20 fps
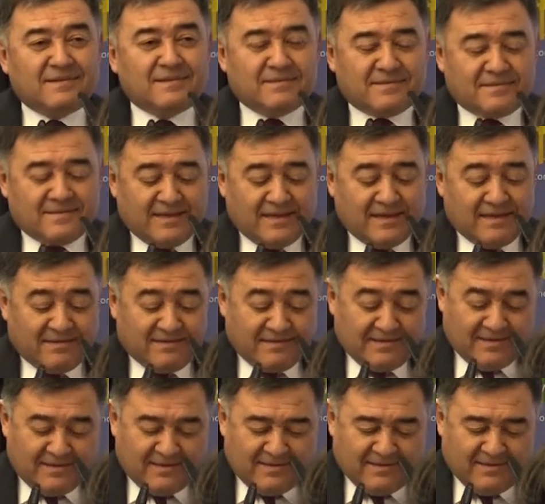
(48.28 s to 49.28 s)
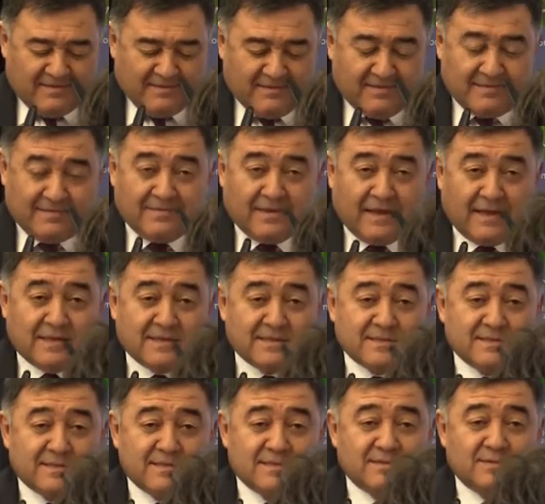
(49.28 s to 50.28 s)
say
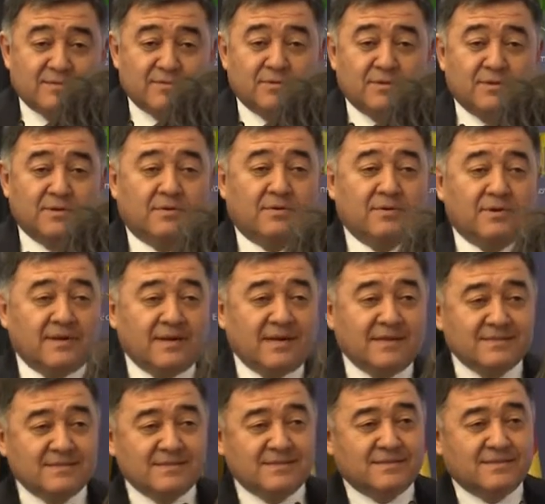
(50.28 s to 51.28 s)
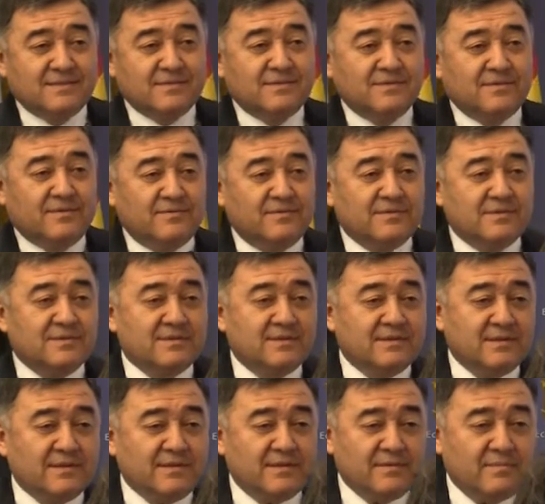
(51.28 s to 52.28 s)
thanks to the organizers of this
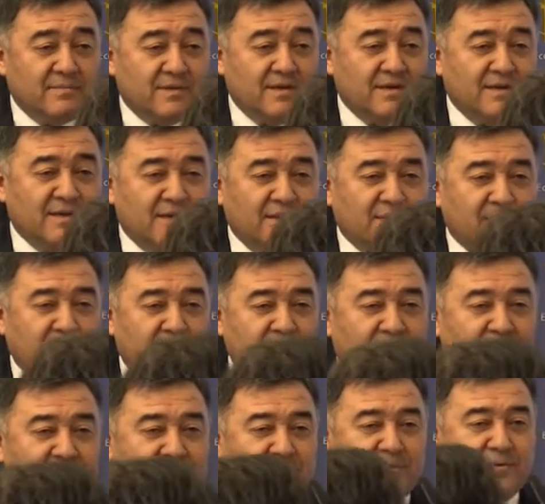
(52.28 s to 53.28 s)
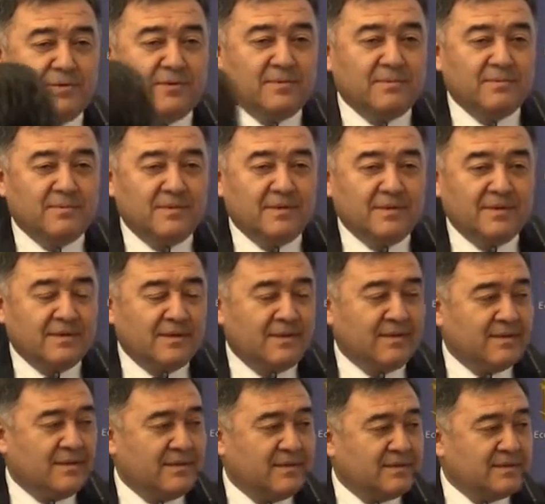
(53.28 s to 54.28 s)
Berlin Economic Forum,
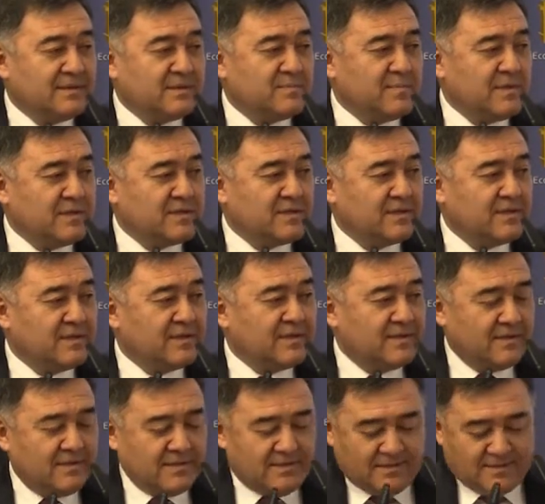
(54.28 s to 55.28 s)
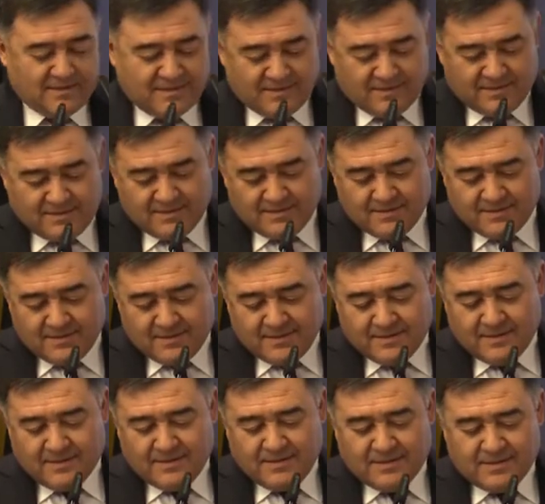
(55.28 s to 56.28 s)
and especially
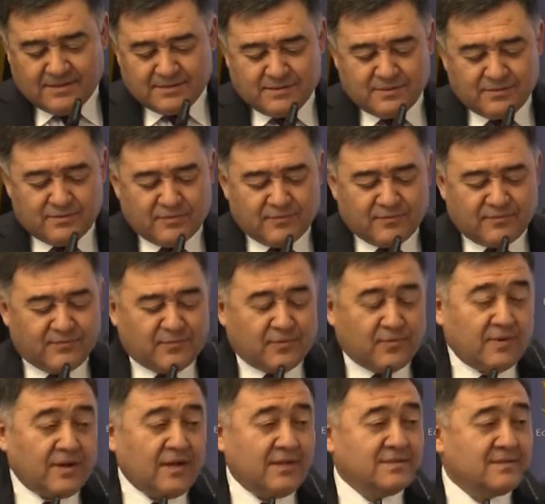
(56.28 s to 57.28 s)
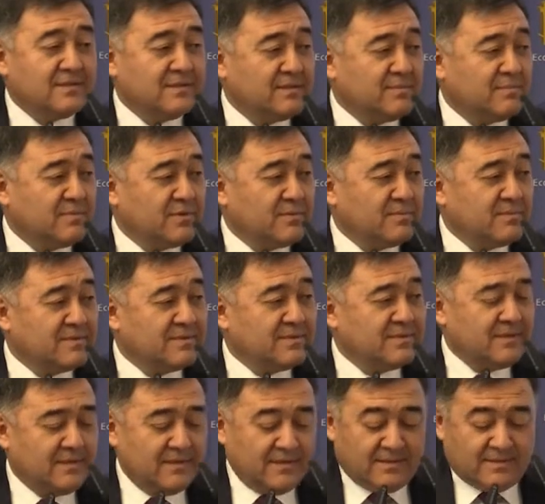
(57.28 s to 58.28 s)
Institute for Cultural
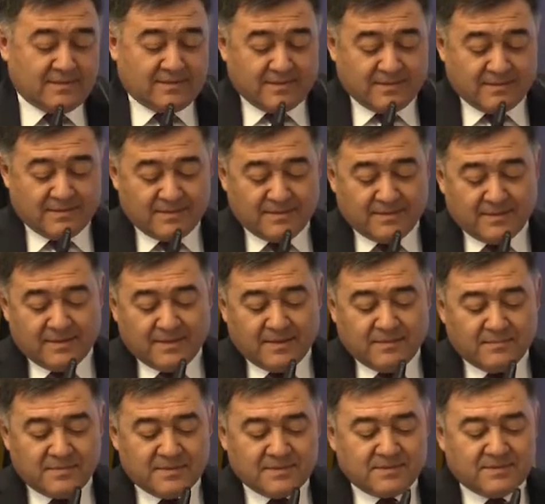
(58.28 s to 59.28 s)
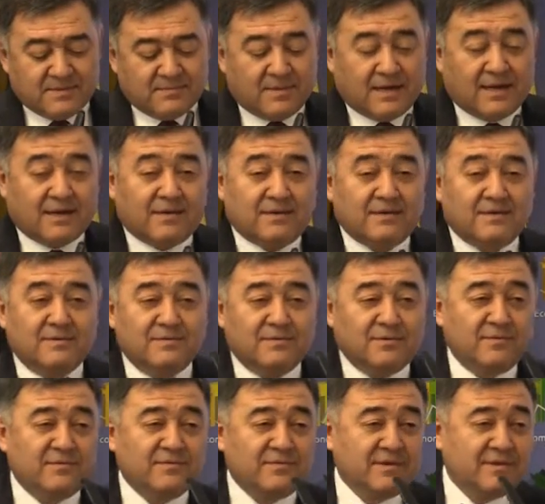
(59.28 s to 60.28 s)
Diplomacy and Mr. Mark
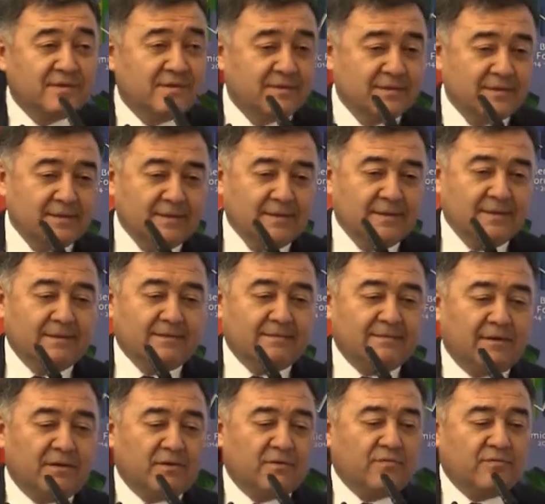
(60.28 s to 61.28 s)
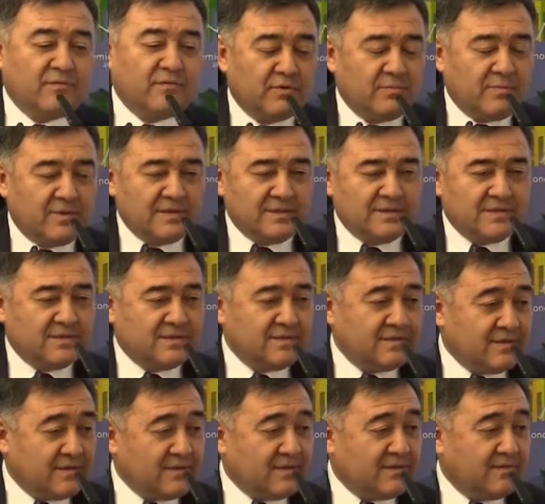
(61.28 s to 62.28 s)
Donfried. Thank you much
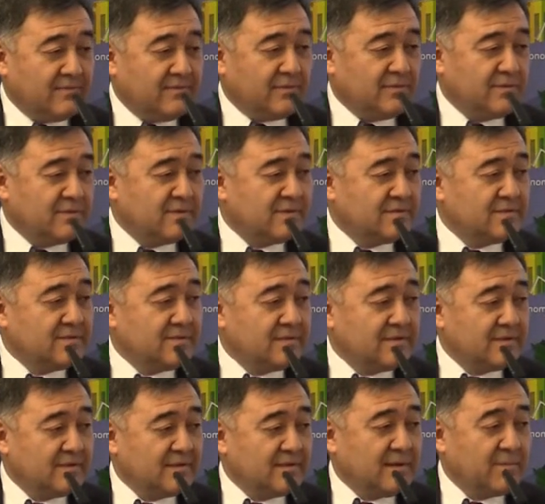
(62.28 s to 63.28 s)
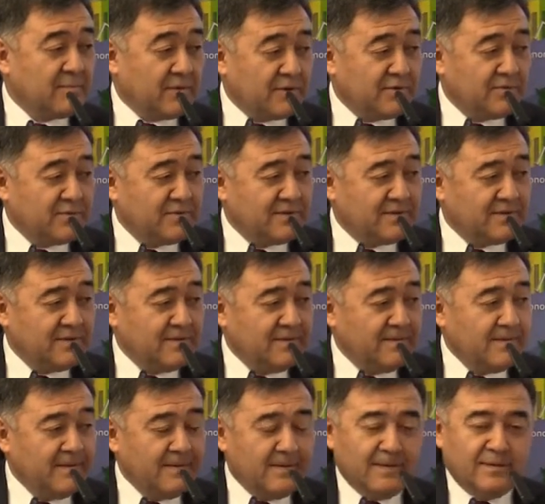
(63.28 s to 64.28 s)
for this opportunity
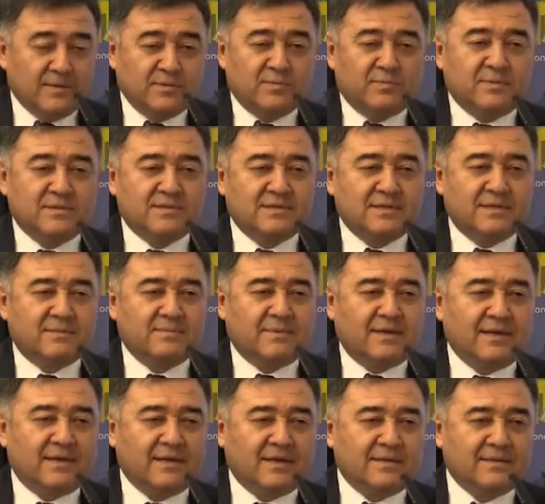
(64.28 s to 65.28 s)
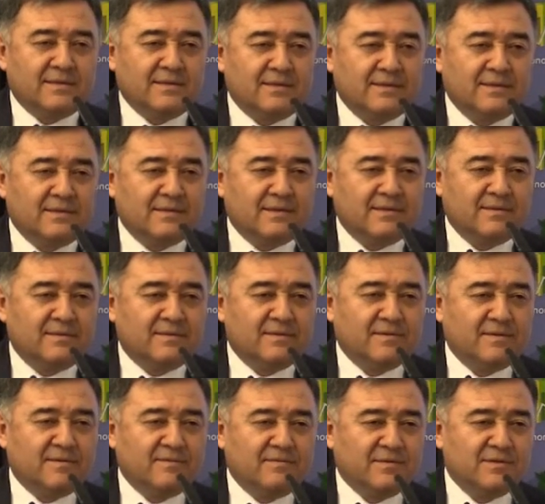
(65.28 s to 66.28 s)
to present my country and
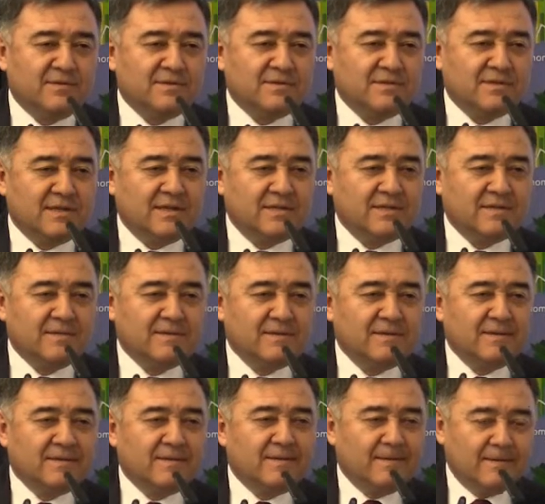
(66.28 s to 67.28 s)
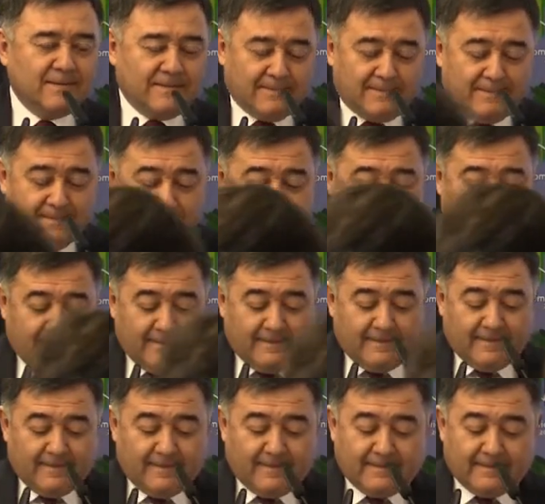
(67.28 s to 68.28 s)
for this stage.
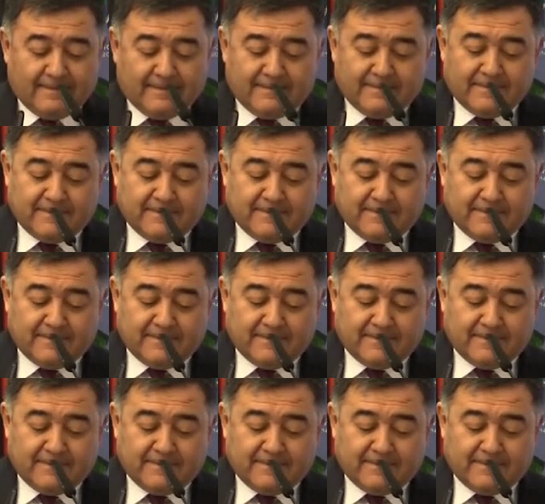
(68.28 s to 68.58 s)
And